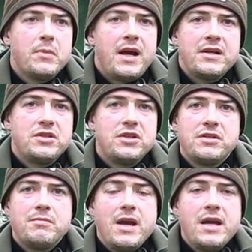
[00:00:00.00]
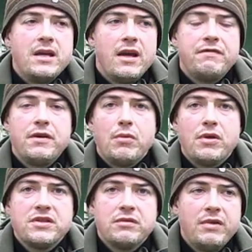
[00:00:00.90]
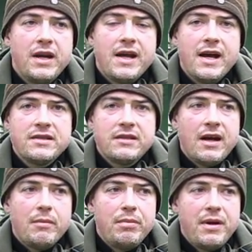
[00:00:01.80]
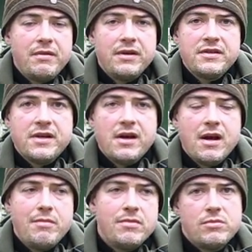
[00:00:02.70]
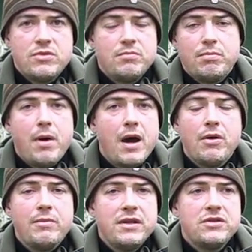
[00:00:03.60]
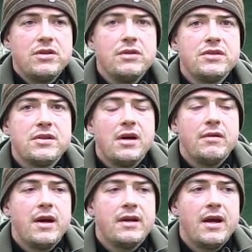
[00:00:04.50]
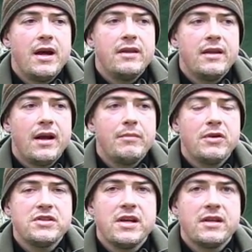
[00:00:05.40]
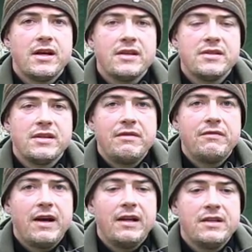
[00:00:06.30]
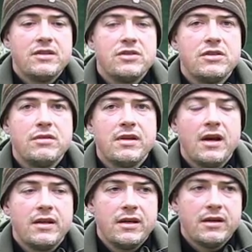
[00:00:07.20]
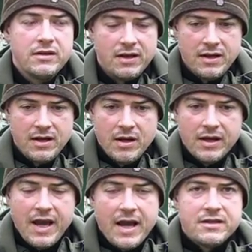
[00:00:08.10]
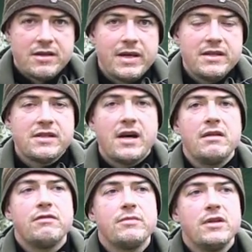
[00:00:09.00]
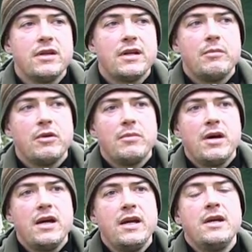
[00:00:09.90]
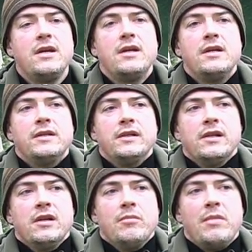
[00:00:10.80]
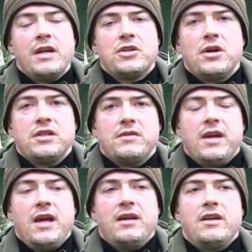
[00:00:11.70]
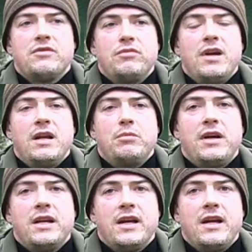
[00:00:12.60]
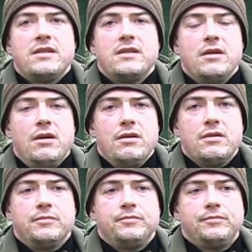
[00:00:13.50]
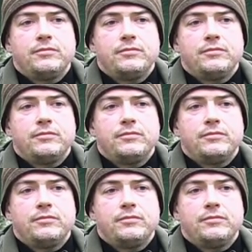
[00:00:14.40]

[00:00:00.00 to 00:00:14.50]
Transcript: That's just me. If you want to reenact that period of time, by all means do so, and I'm not saying that that's invalid to do that. You can gain some insight from doing that, but my choice of kit is really predicated on